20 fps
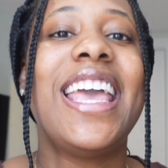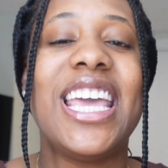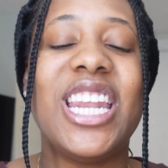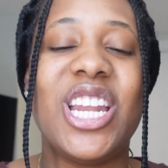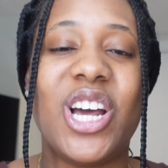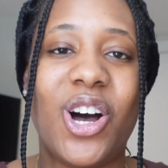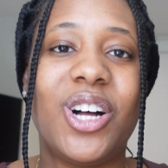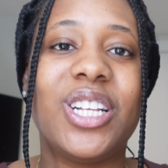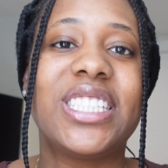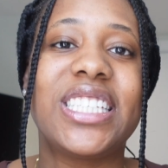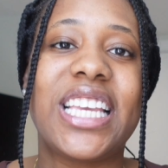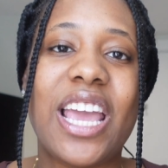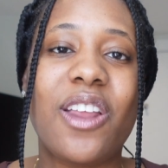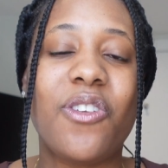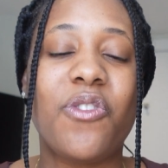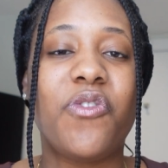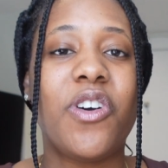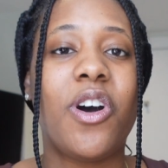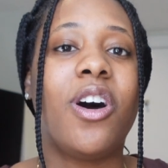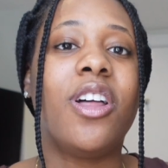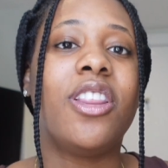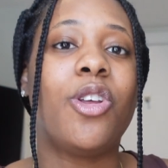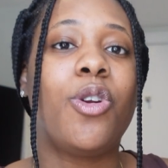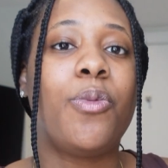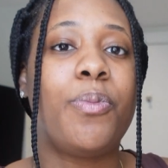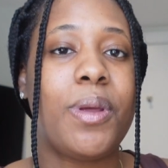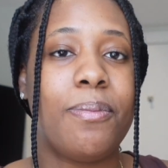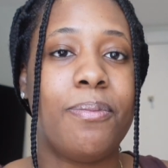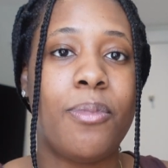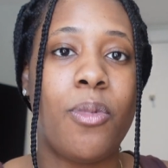And Aldgate felt a little
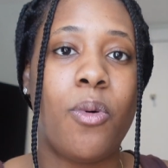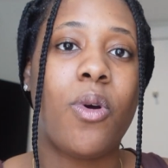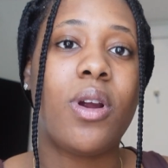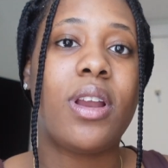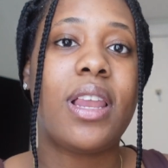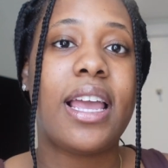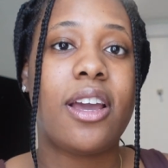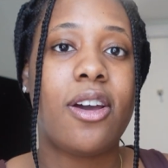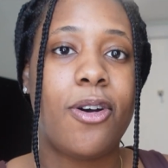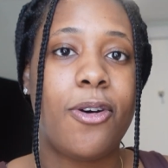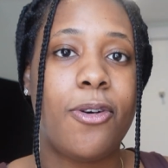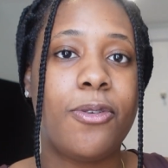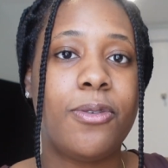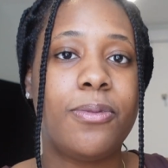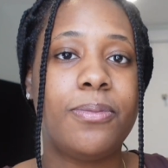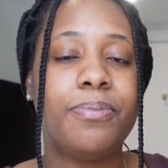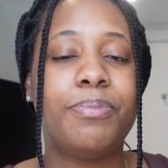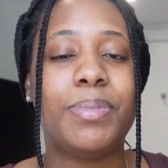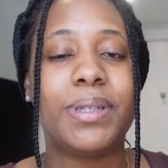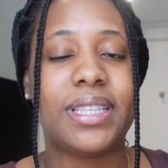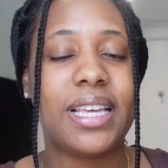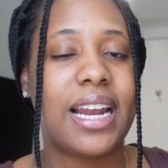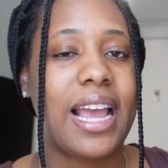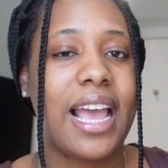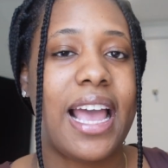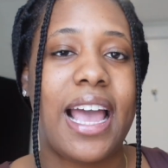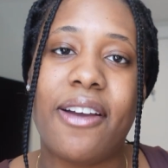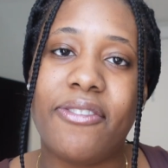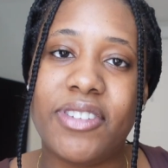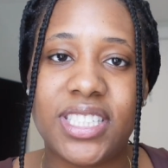bit more like home, but then
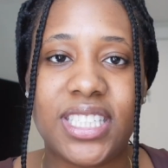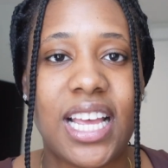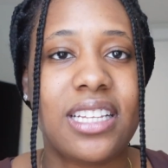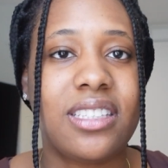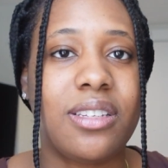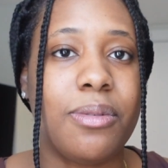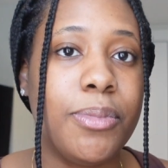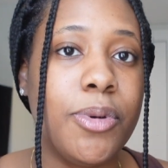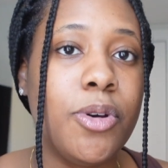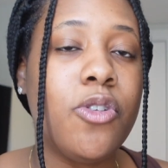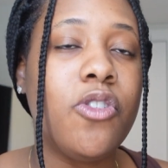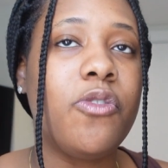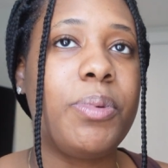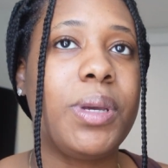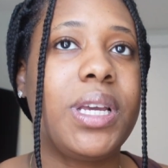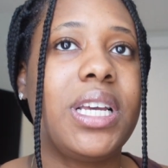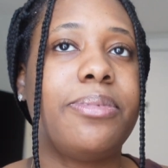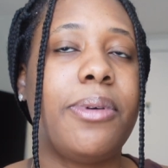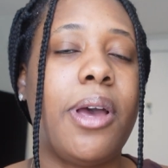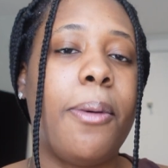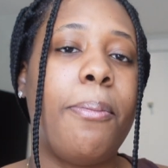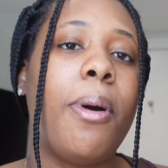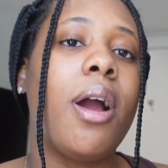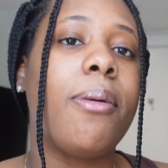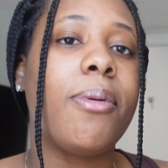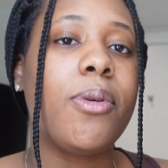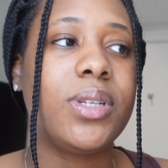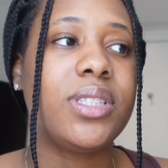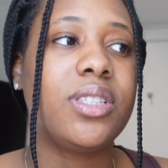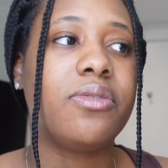I obviously had to move because my
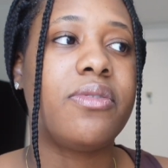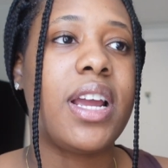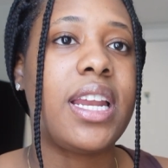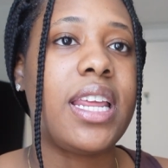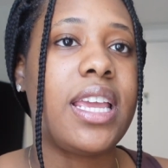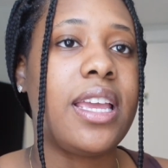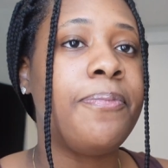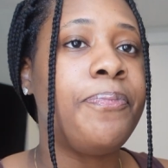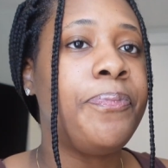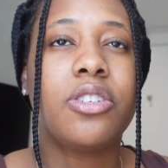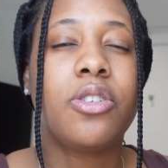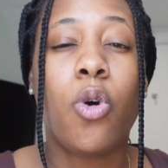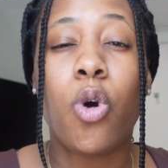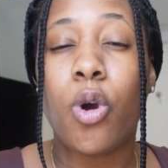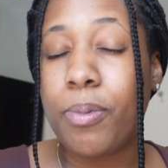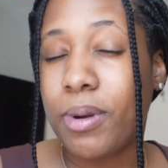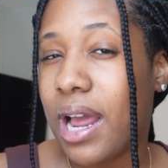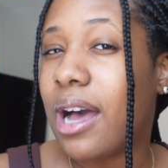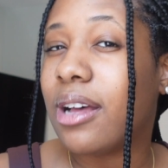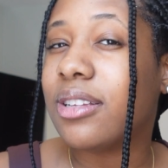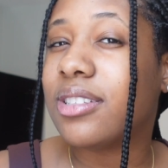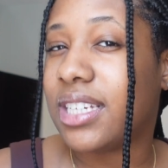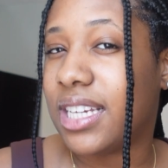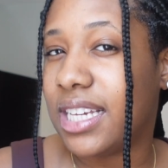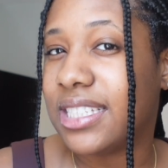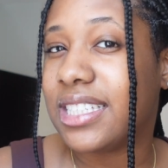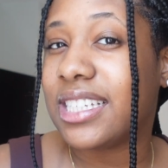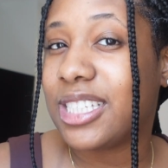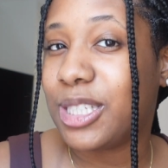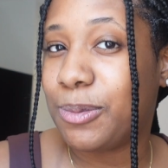apartment wasn't ready. Corporate housing
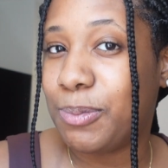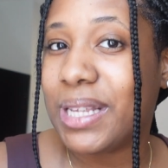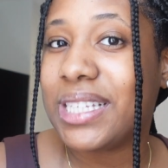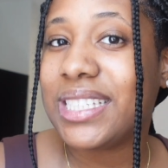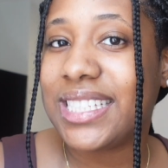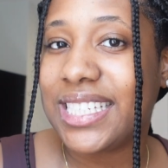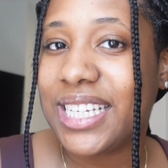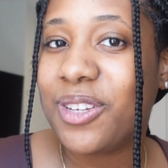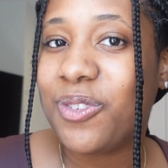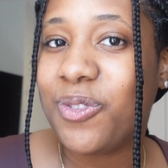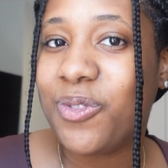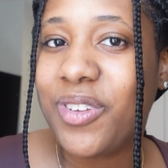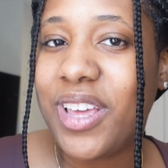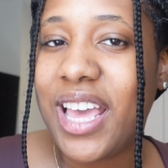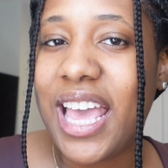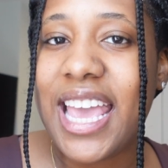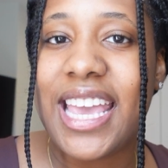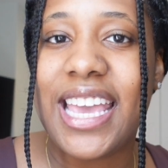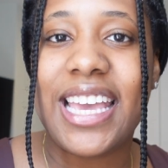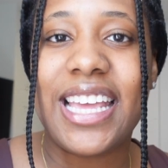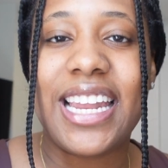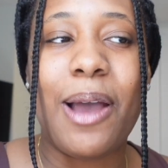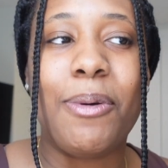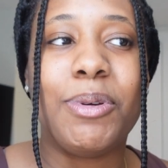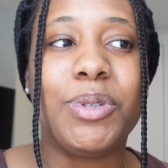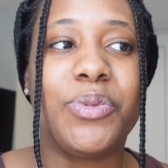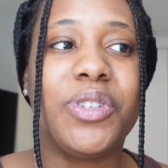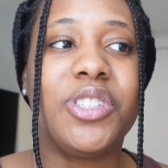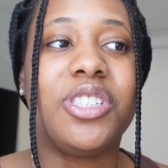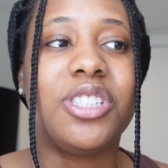is expensive, and I
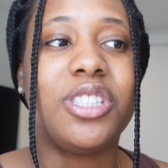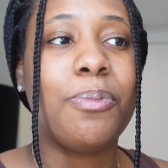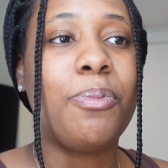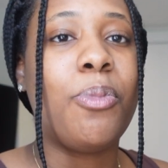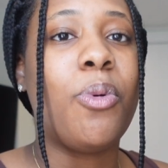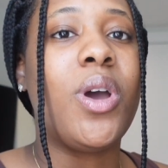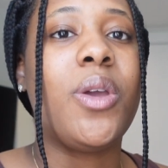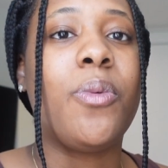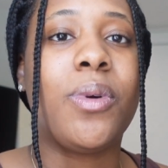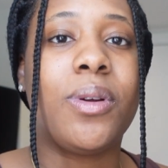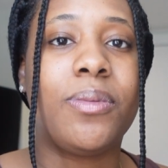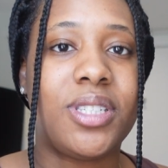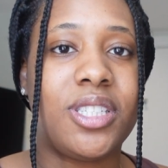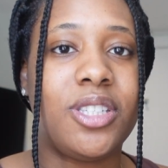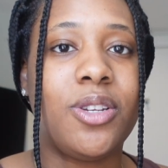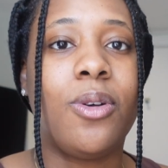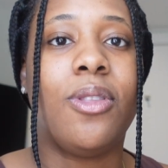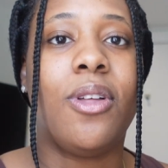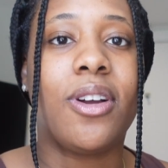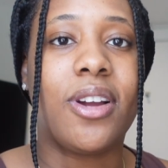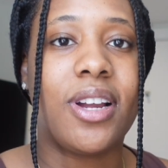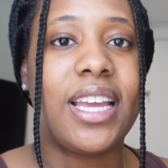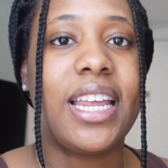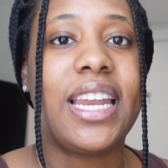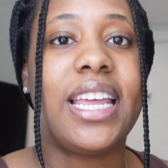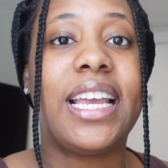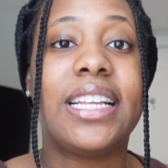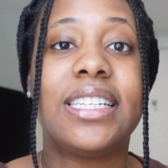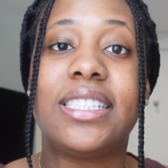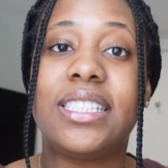was reaching the point where it was no longer gonna
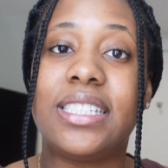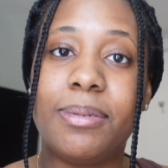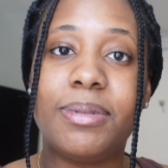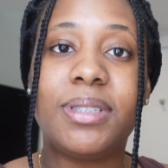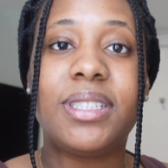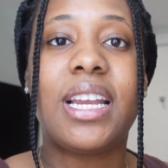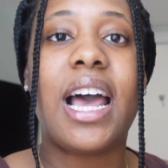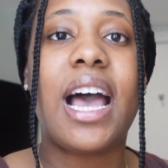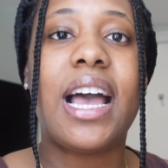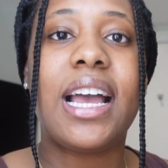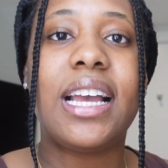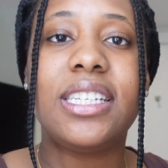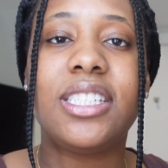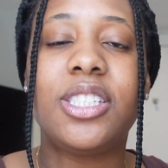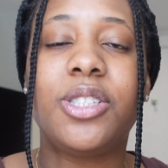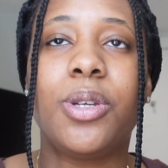get subsidized.